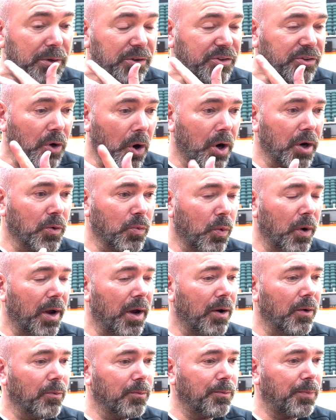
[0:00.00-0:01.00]
started
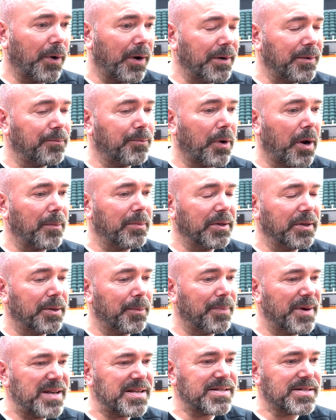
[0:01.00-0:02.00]
well, probably, probably
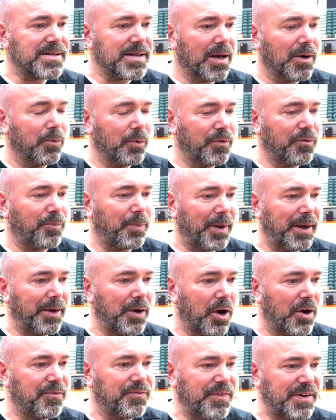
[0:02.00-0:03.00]
the best uh, we've played
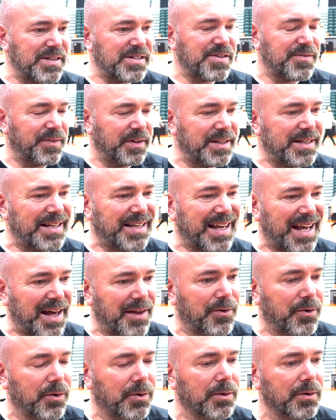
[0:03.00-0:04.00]
offensively
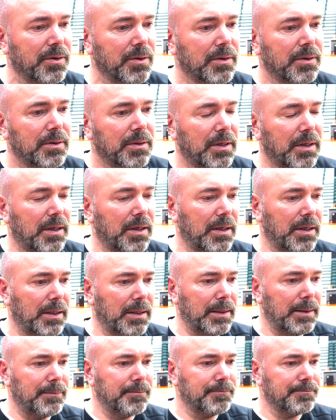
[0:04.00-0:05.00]
together.
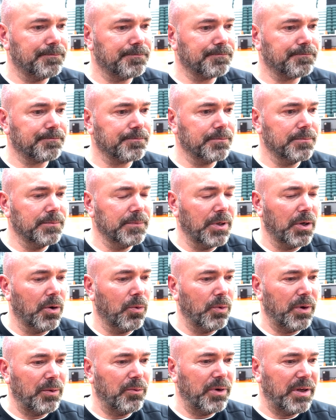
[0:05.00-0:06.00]
Um, you know,
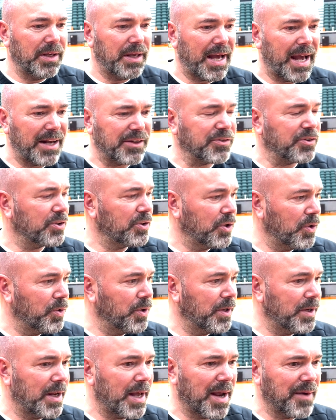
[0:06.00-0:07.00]
we, we
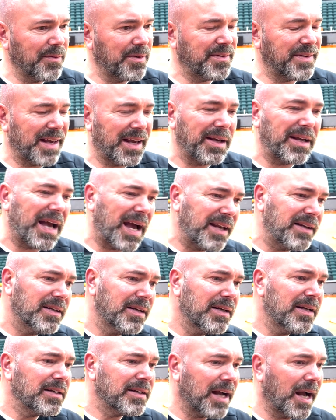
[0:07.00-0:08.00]
executed everything, got
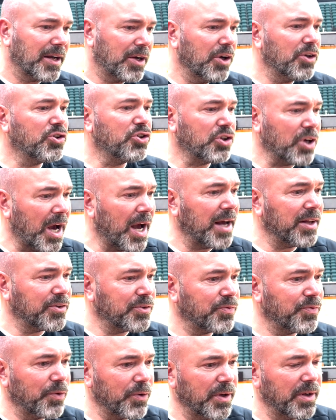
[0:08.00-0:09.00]
got good
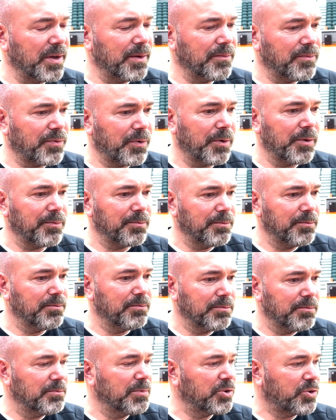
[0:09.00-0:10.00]
shots for the, for
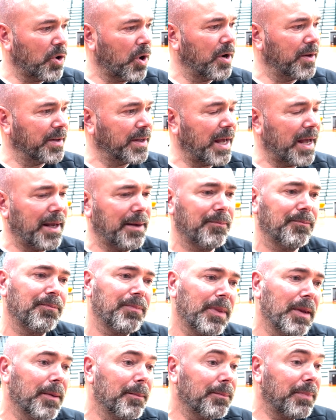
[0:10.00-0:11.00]
the majority of the
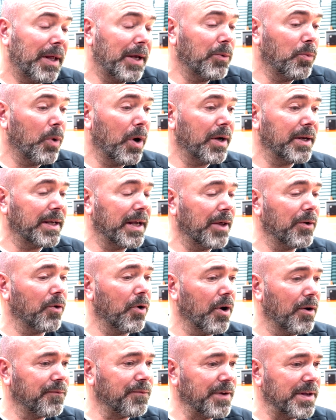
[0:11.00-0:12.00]
game. Played well together
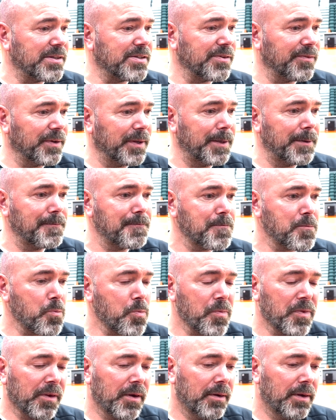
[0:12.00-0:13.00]
offensively,
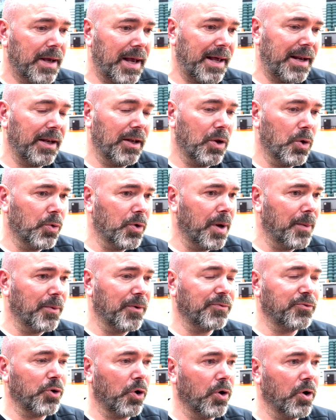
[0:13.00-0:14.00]
had a low
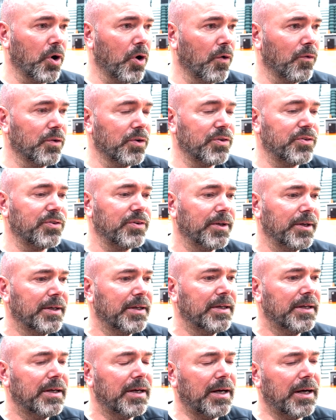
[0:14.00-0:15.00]
number of turnovers.
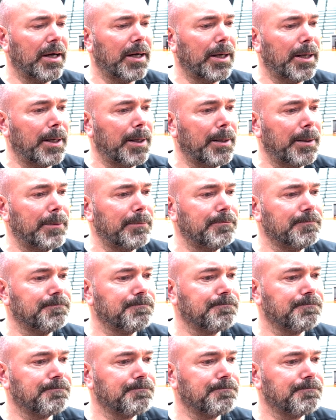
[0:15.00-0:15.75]
Um,